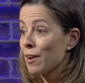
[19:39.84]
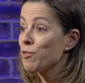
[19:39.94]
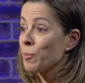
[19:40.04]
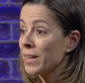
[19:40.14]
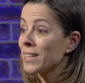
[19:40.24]

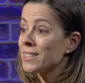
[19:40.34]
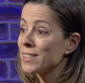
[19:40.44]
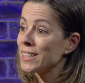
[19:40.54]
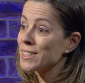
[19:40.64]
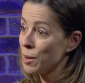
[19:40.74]
For me,
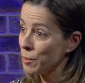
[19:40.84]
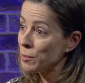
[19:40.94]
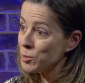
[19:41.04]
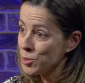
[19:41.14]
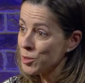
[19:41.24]
it's coming
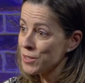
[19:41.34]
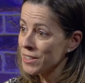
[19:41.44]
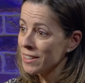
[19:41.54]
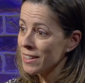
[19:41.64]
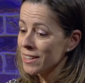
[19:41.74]
up to
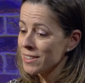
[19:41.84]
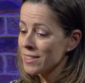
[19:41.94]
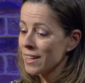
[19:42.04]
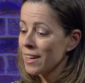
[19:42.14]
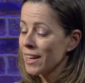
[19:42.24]
13 years
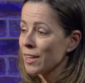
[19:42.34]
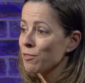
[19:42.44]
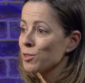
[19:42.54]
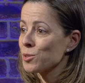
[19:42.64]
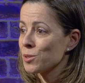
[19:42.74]
now. And
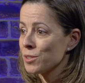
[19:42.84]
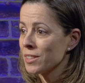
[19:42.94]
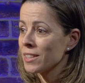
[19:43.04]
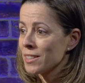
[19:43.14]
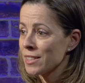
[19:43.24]
for
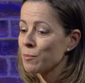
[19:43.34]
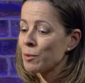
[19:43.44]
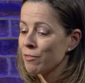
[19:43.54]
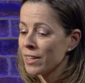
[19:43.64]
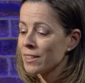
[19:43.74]
13 years, I've
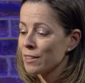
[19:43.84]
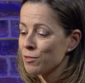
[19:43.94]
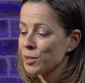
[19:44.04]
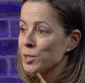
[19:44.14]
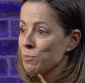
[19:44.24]
been waiting
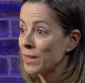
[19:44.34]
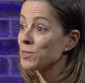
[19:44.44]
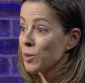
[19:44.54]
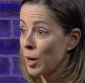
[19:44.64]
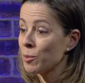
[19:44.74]
for this man
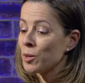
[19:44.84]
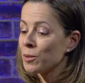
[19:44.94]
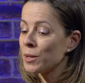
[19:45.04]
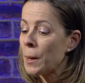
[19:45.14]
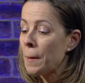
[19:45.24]
to come
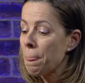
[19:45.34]
along.